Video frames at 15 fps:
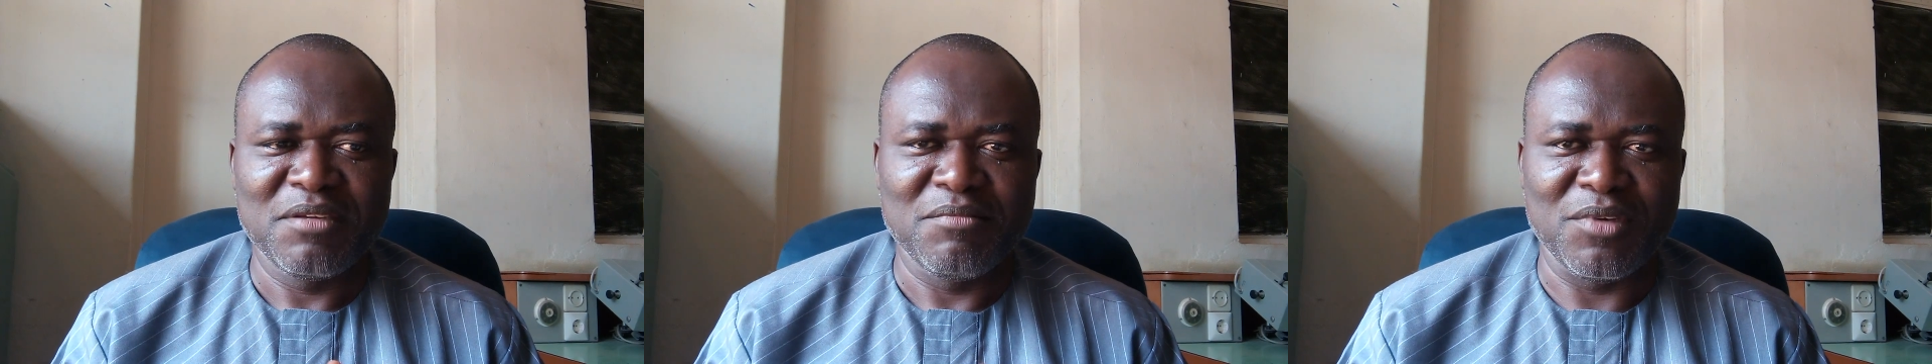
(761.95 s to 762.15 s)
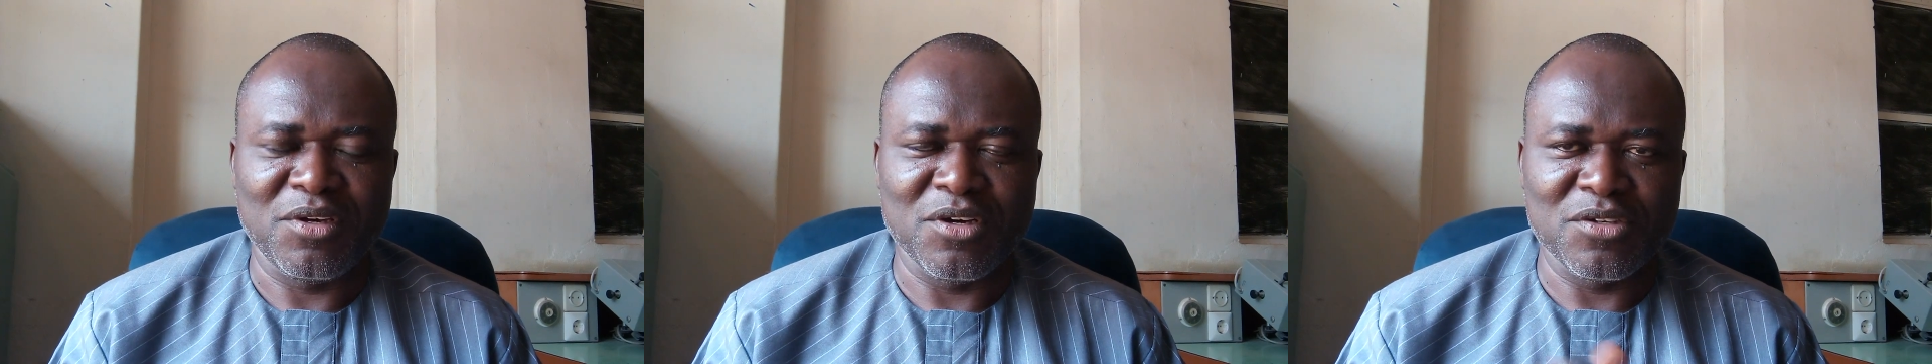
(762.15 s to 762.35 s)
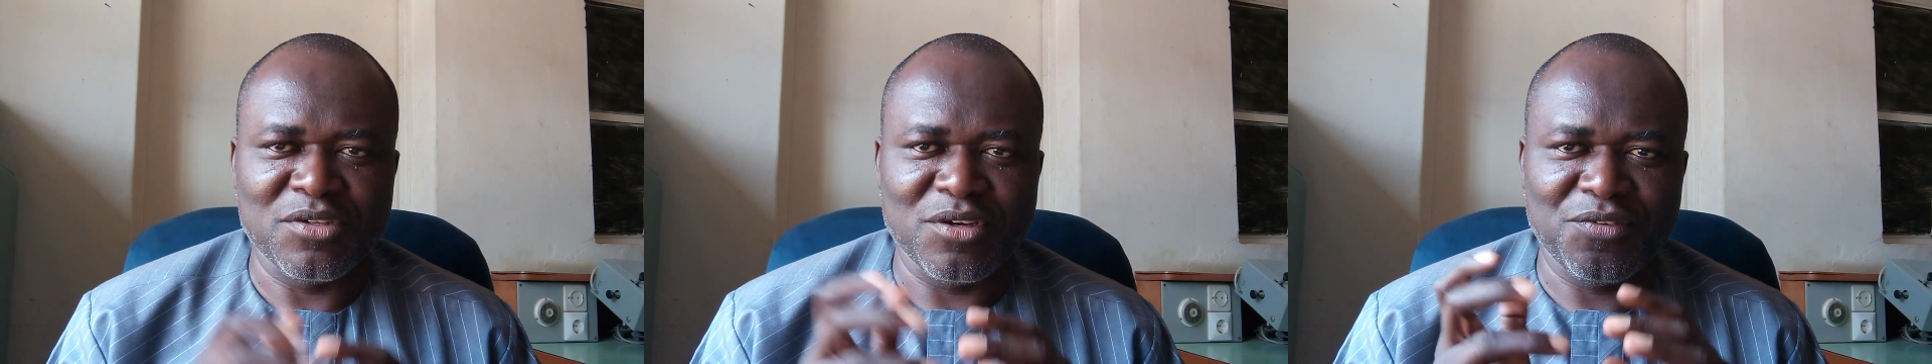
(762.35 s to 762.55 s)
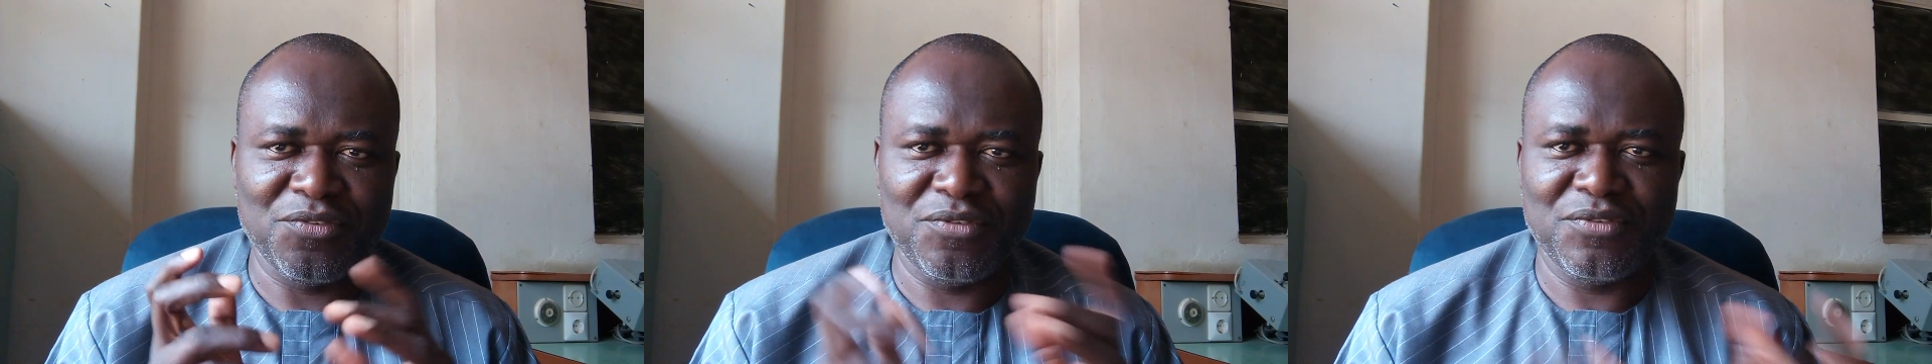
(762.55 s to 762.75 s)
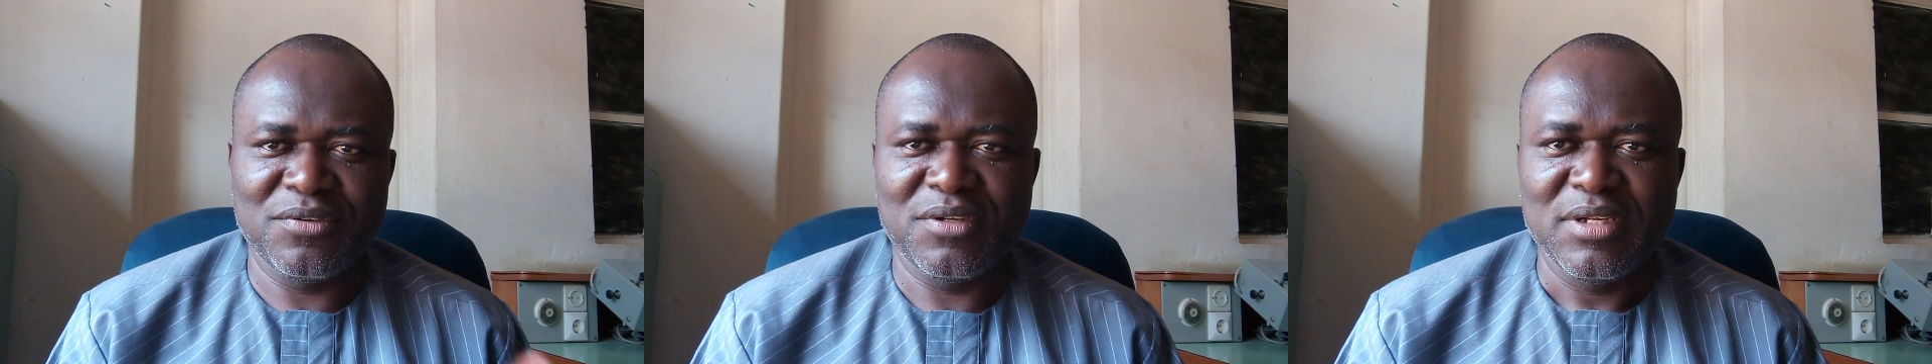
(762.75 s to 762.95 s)
because
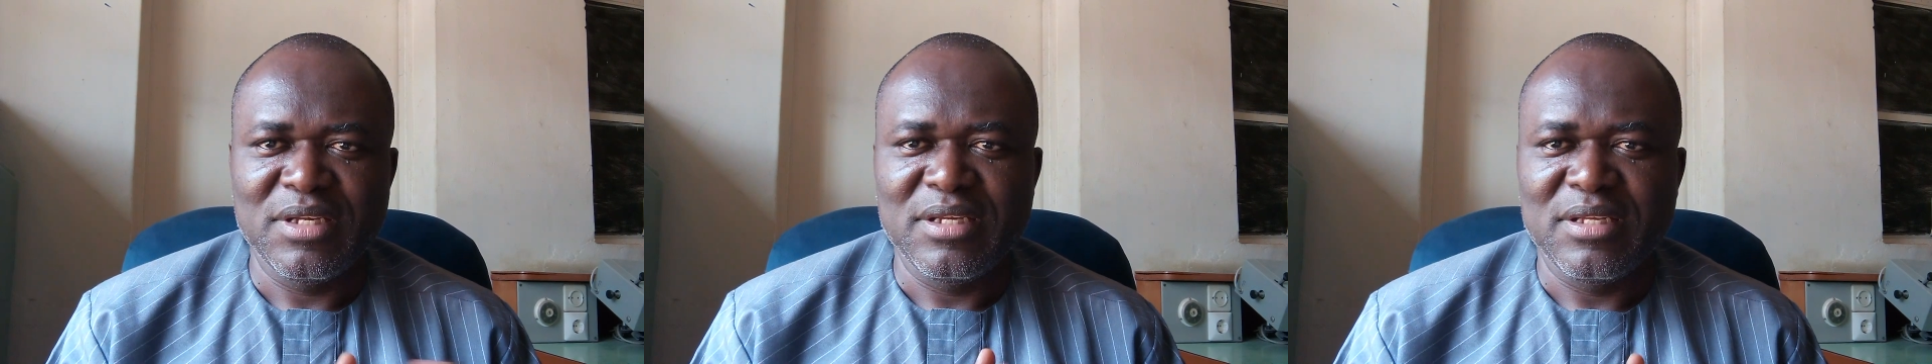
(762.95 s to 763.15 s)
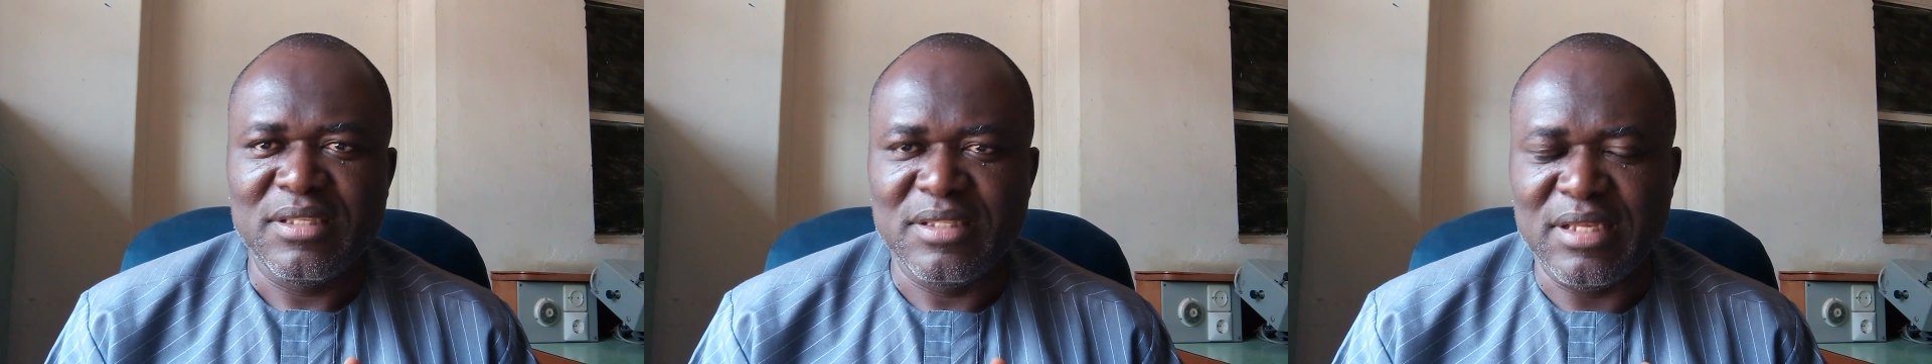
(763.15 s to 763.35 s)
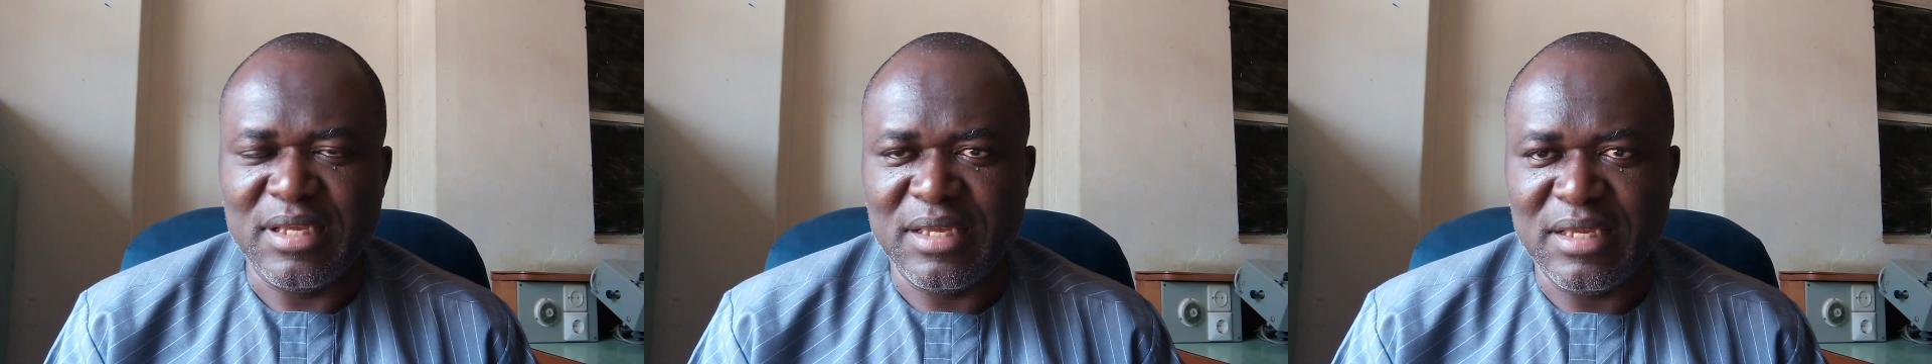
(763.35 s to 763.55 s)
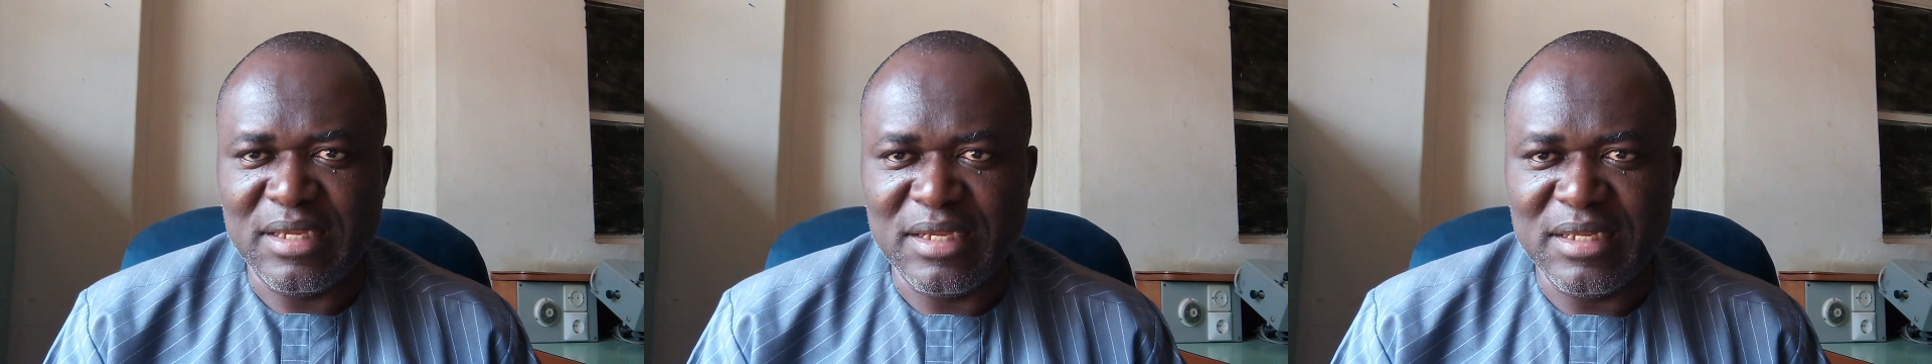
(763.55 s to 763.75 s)
of the